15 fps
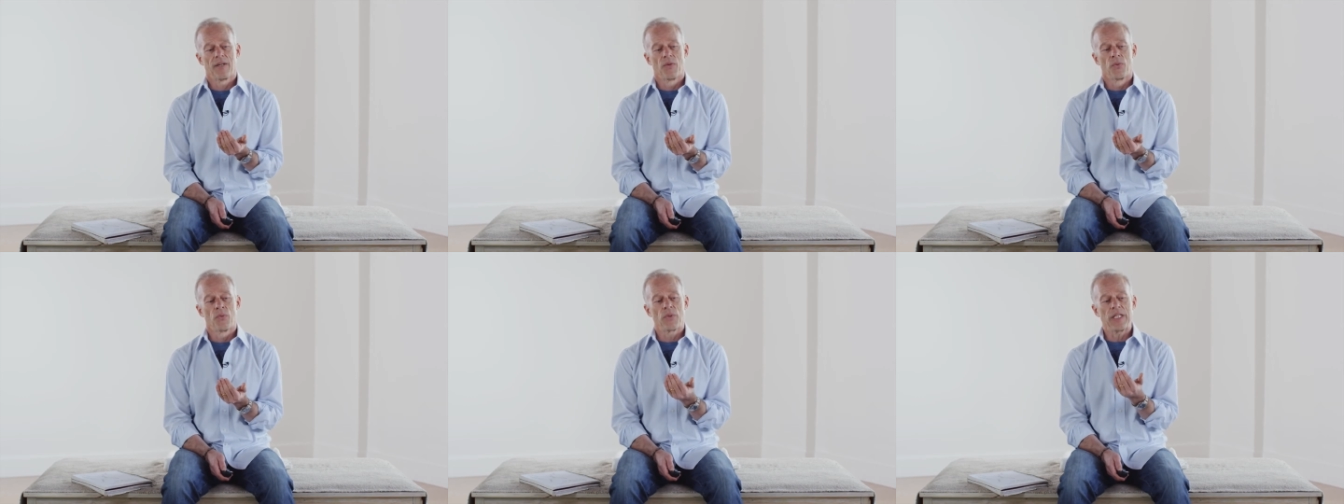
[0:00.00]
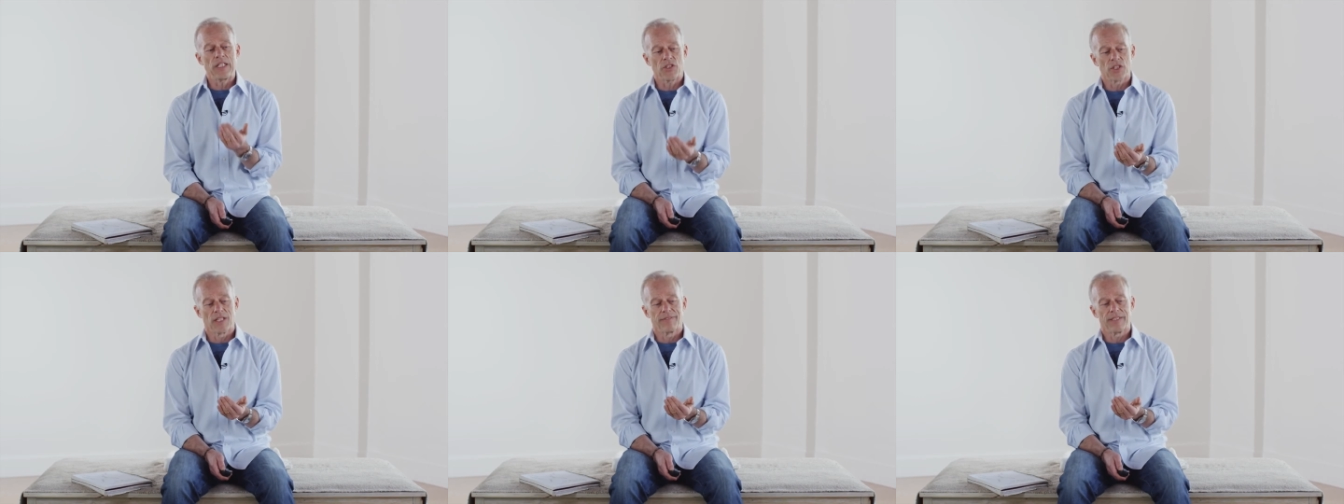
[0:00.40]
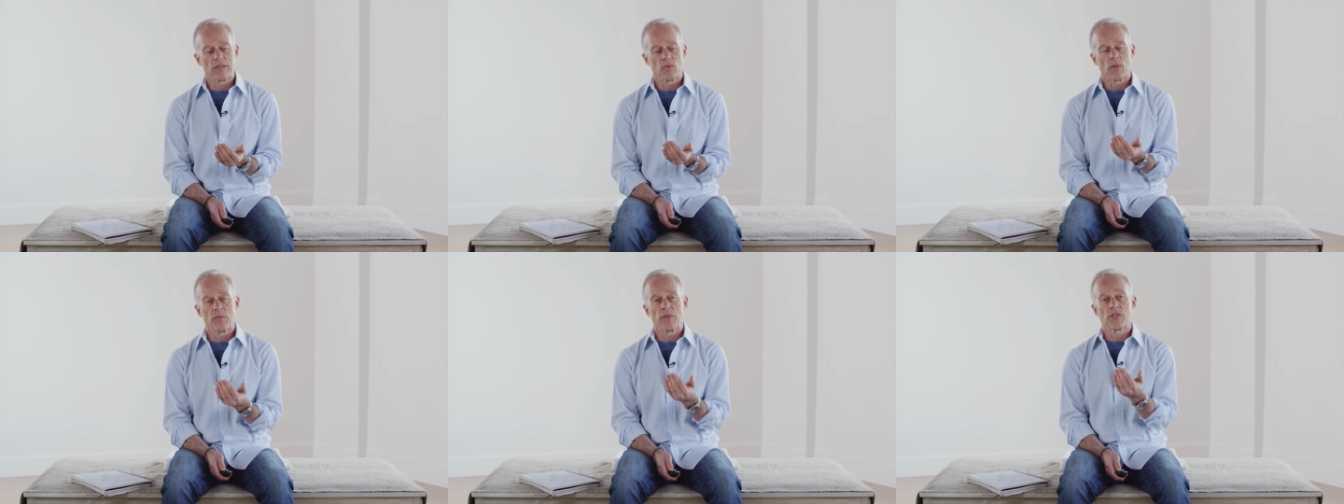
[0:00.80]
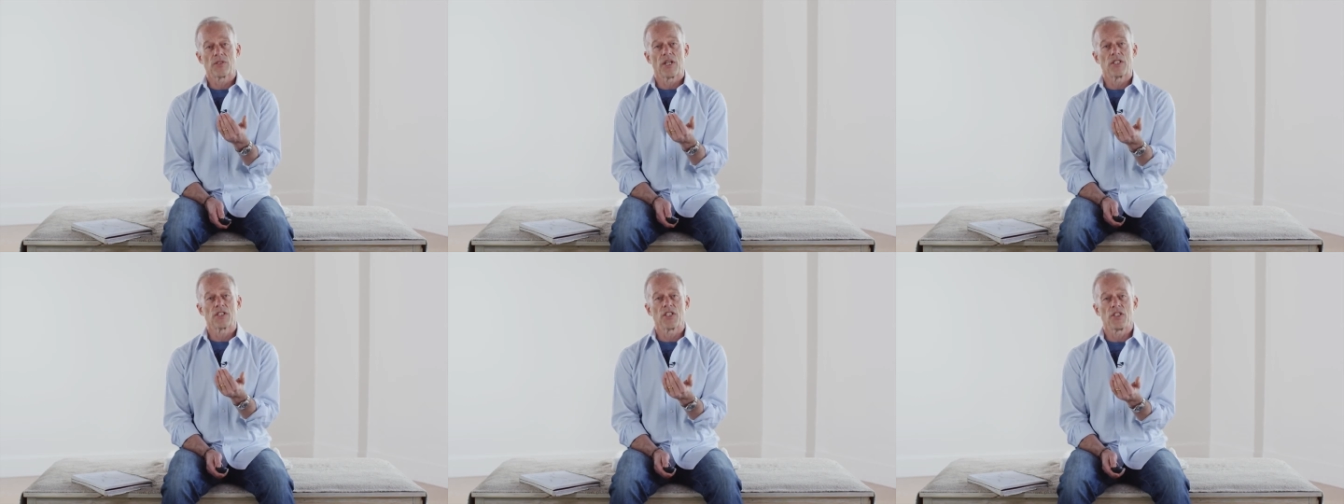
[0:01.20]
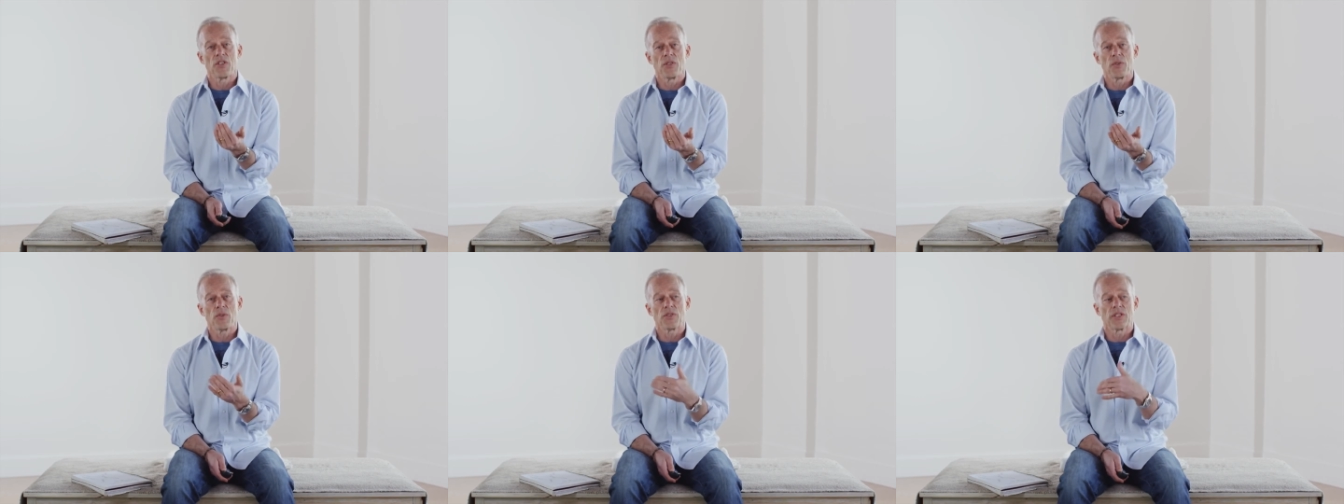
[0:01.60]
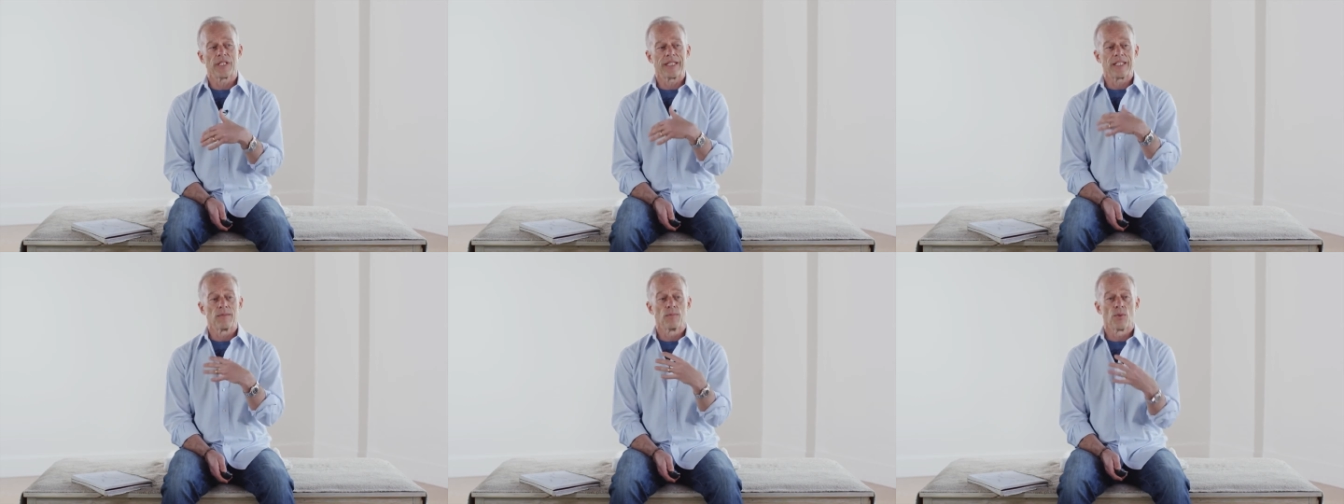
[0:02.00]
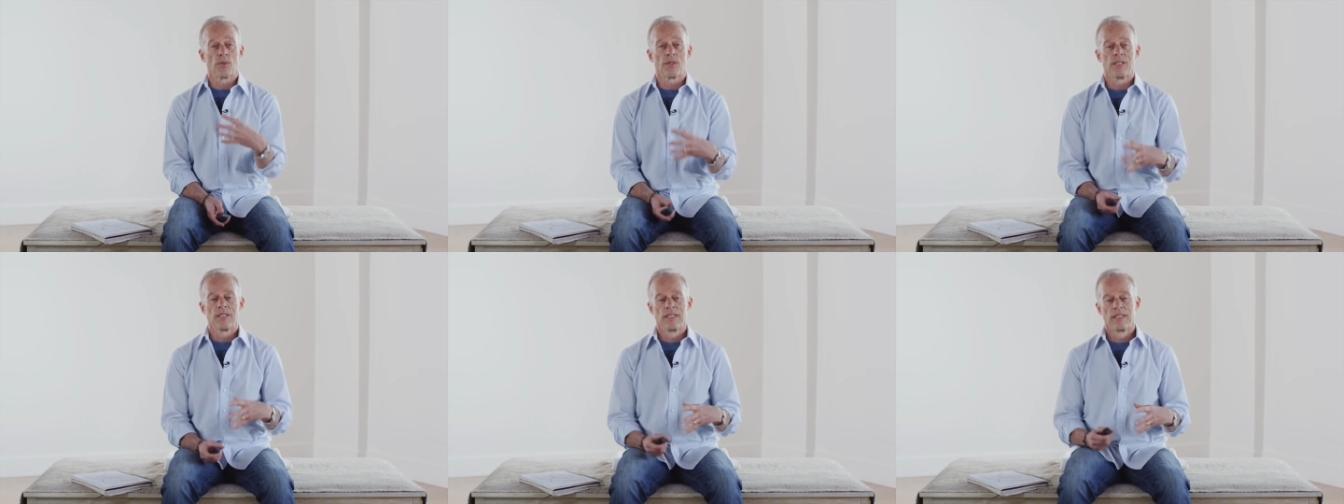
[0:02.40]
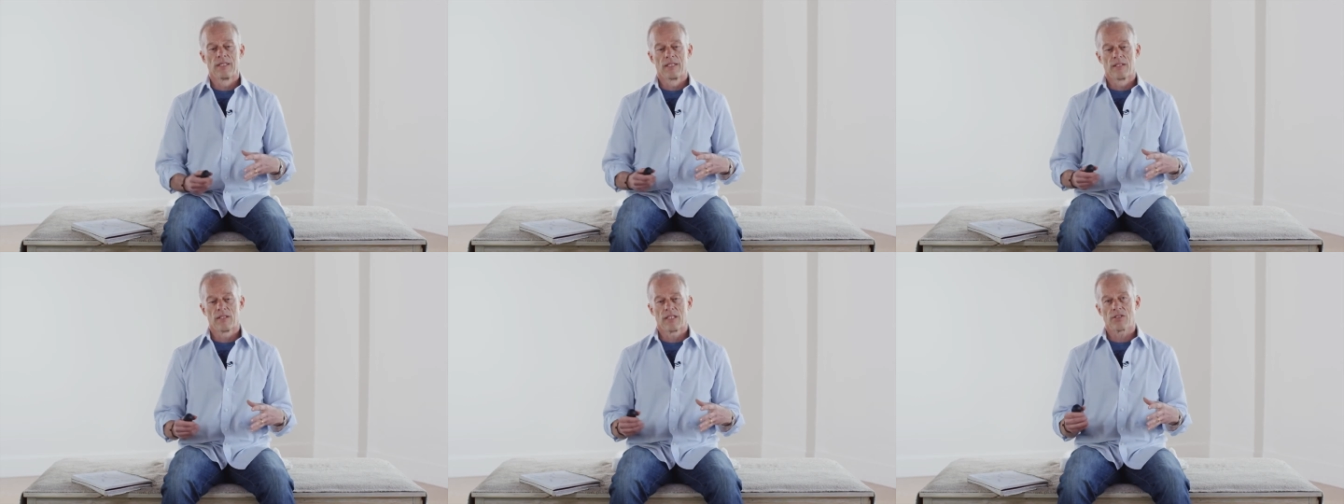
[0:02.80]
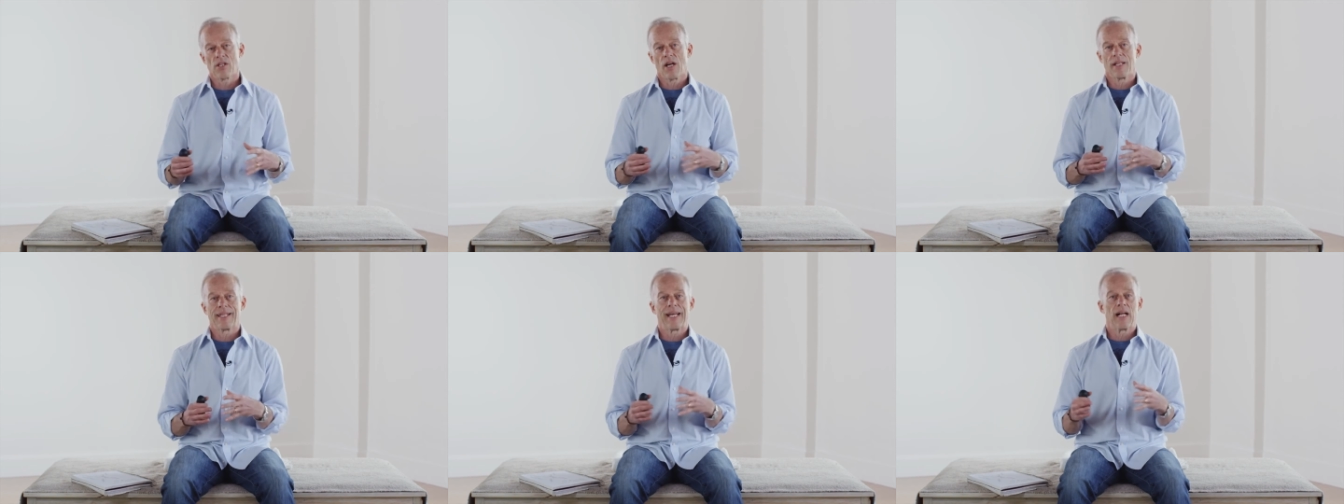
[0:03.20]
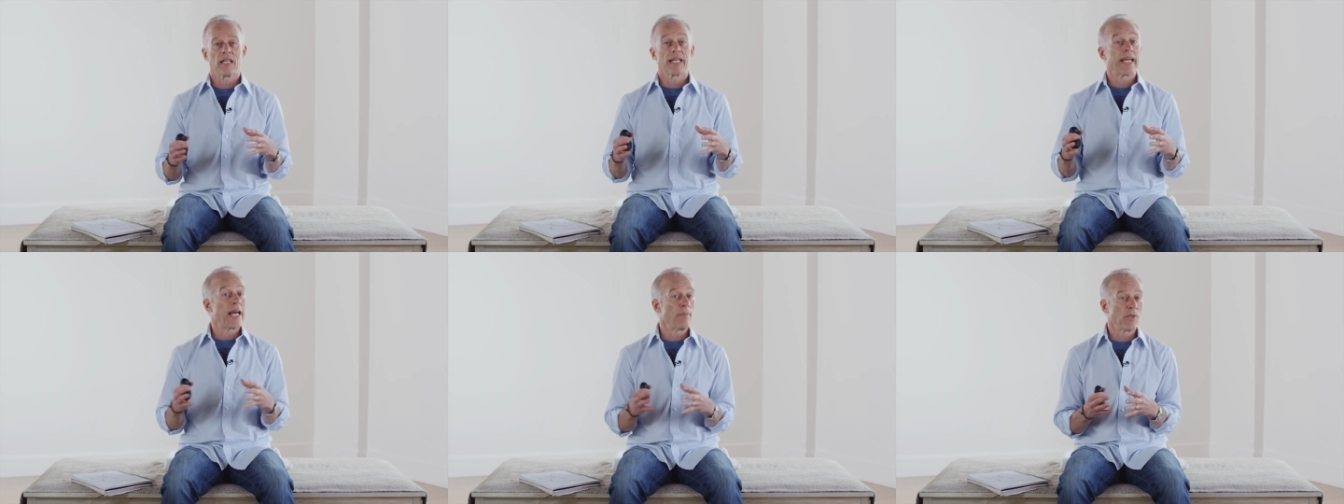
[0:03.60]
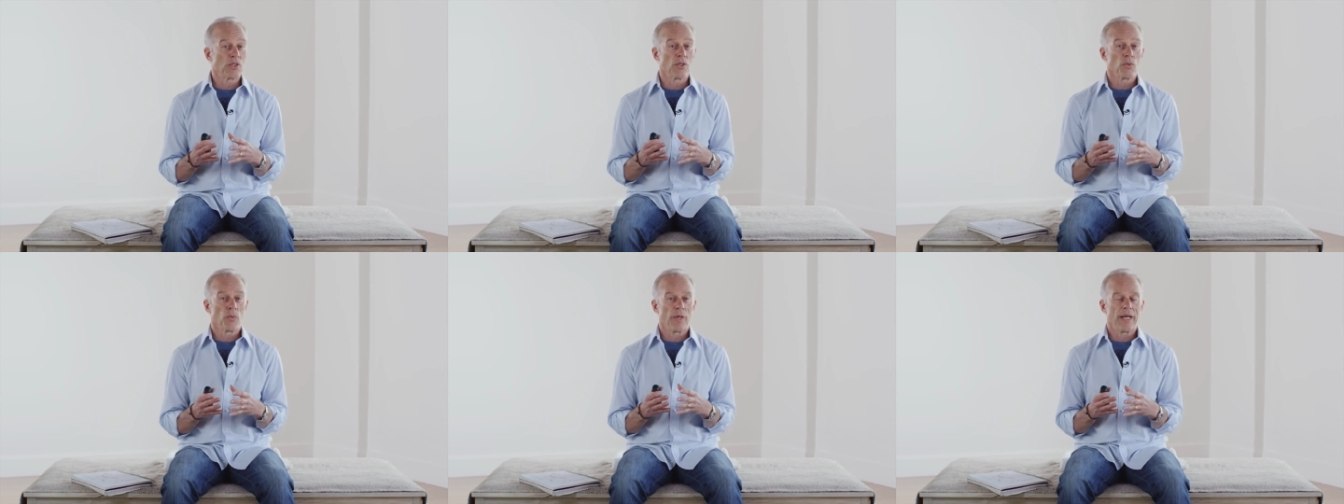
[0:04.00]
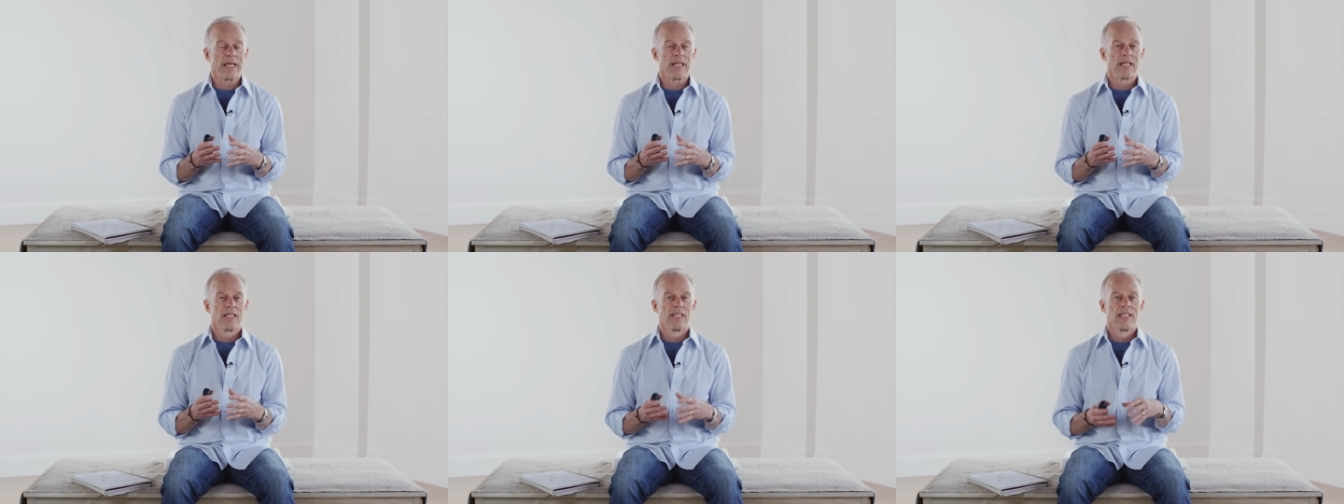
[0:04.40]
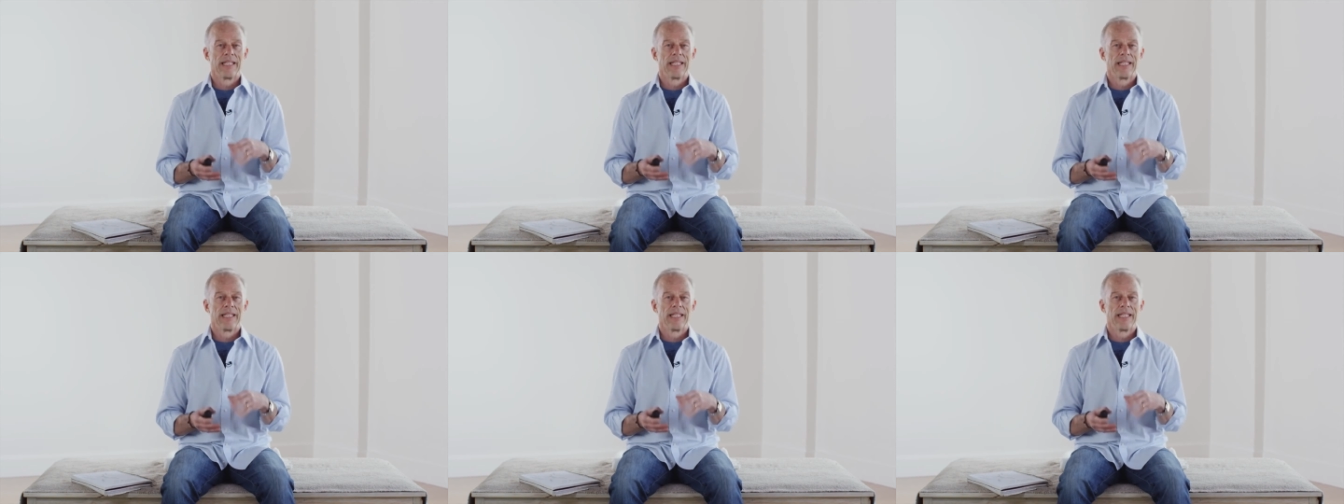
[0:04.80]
reach of it when we start to use it in a more, let's call it alchemical way,